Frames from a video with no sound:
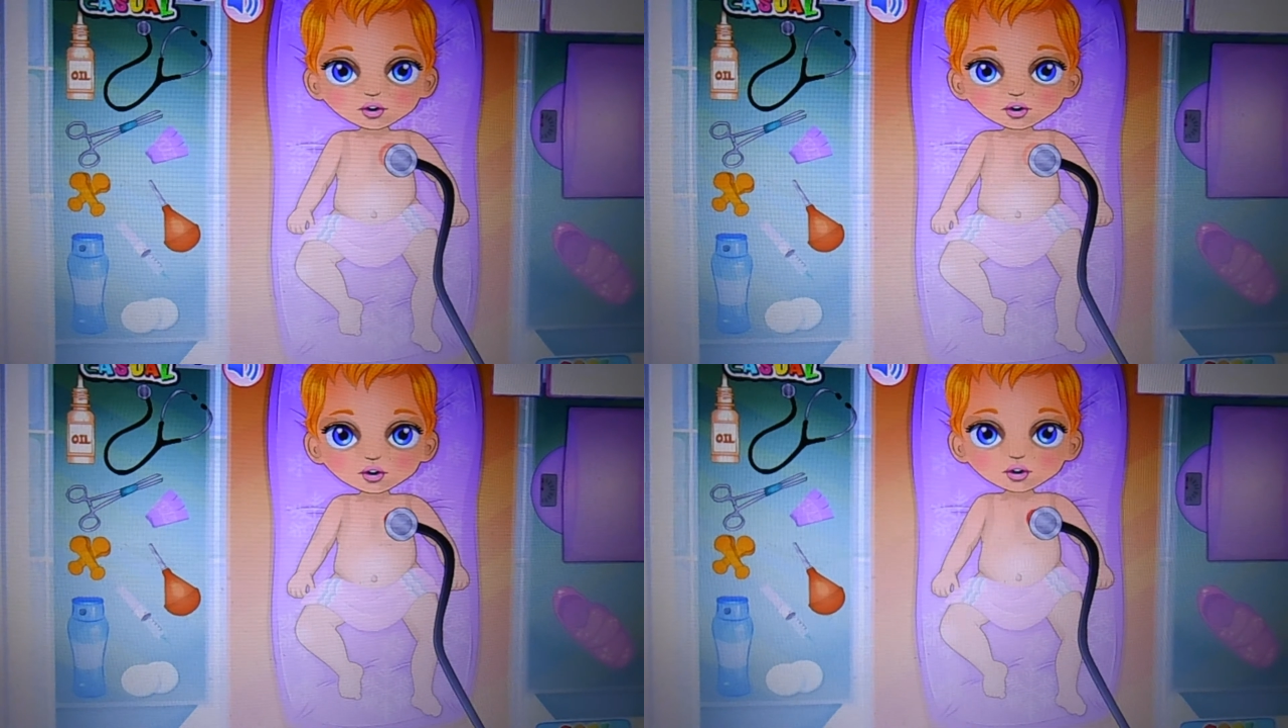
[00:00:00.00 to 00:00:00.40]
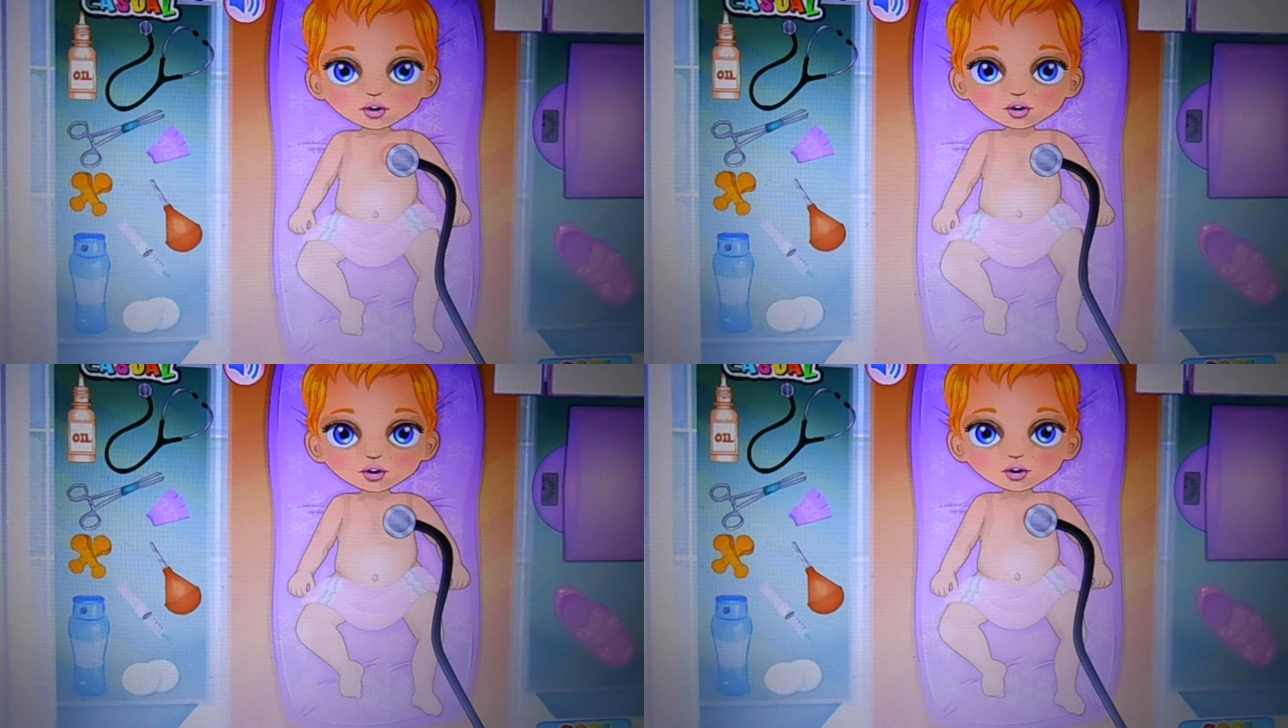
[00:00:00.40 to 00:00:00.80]
Yeah, I
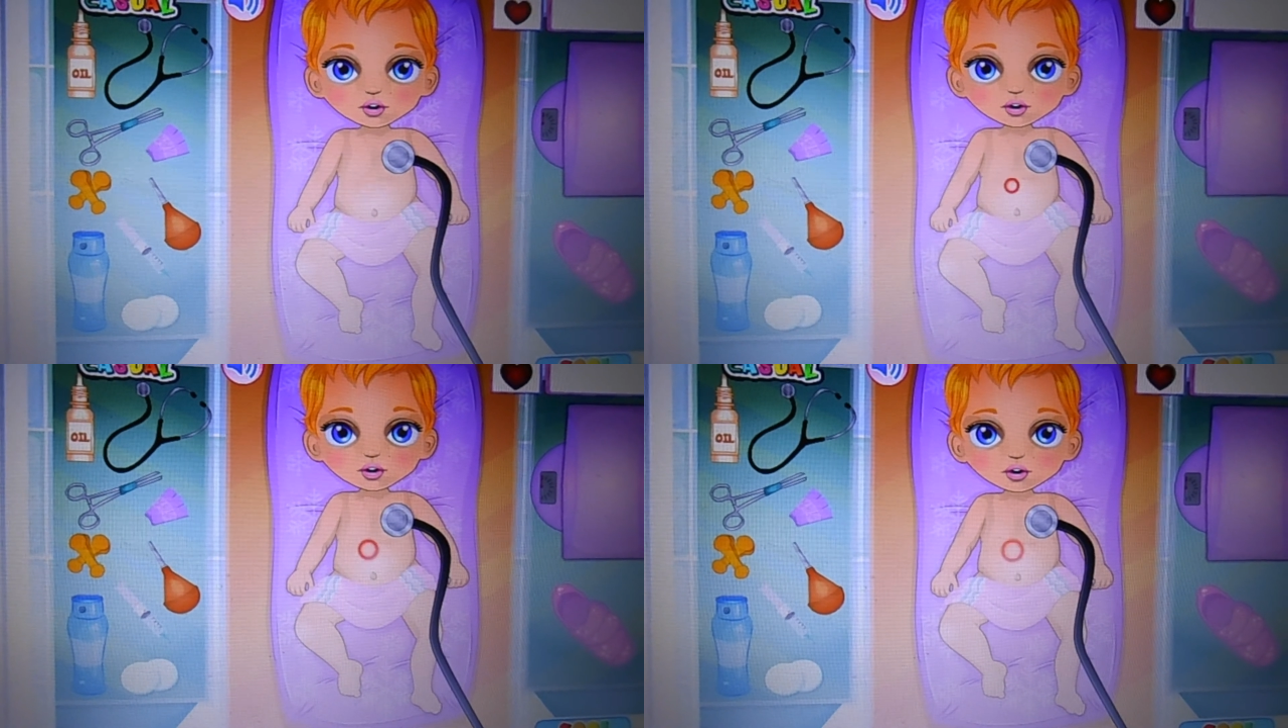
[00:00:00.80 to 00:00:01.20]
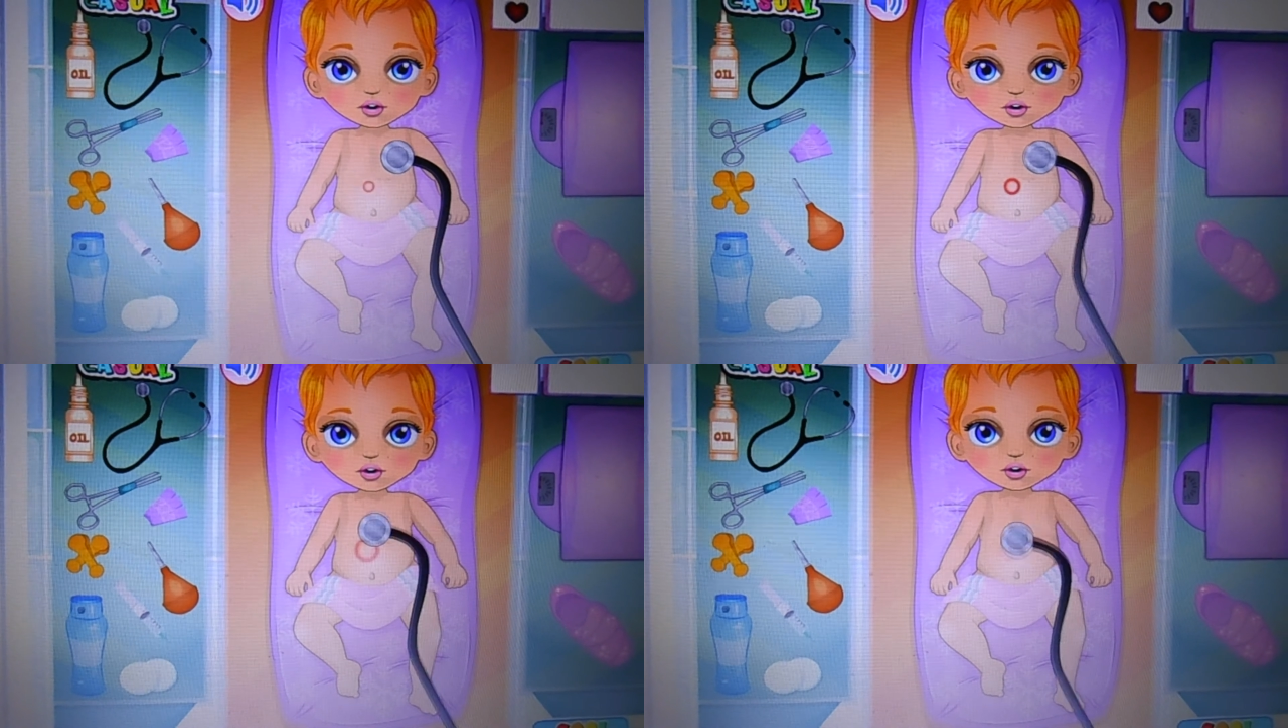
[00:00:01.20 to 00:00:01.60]
think I think he's
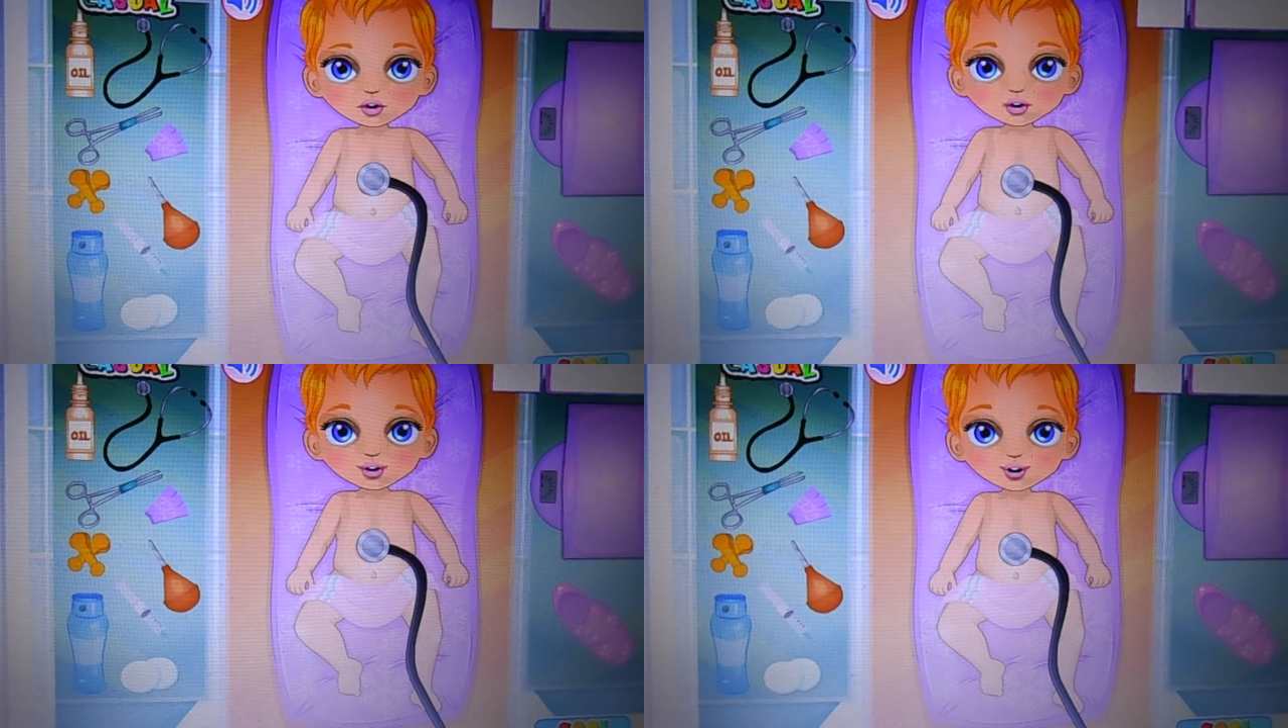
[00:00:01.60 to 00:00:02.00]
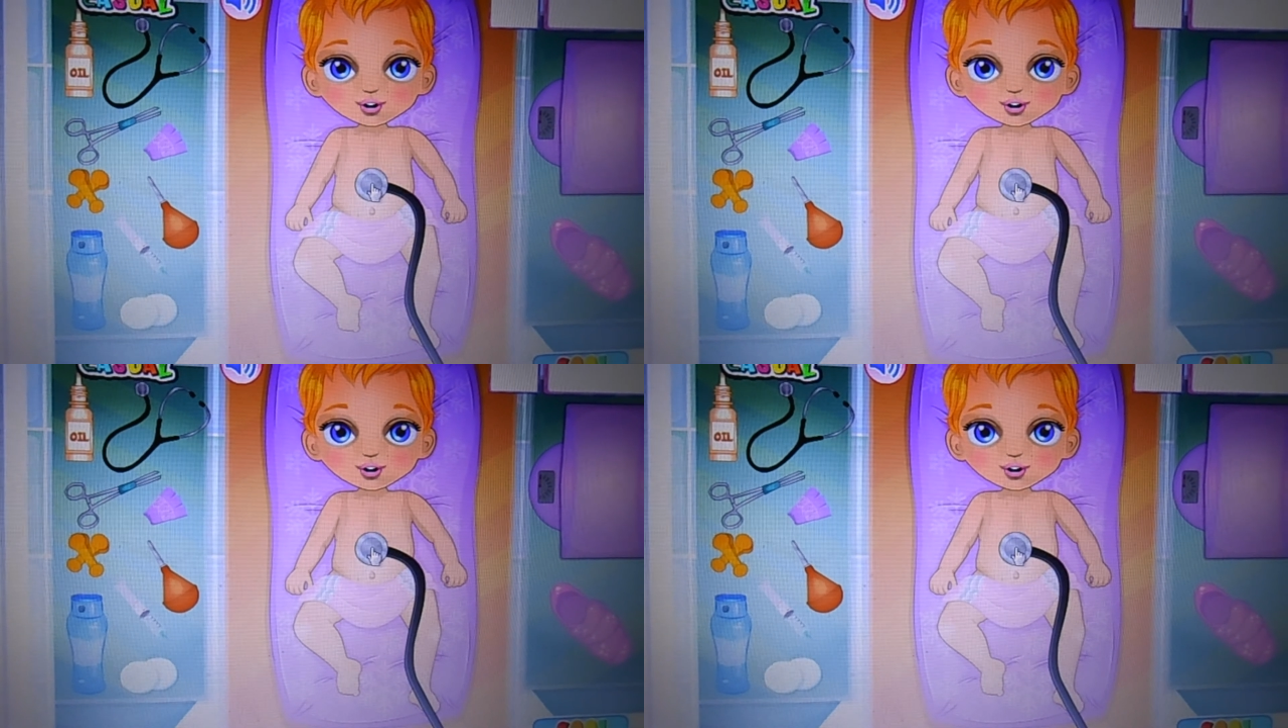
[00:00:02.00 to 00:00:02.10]
alive.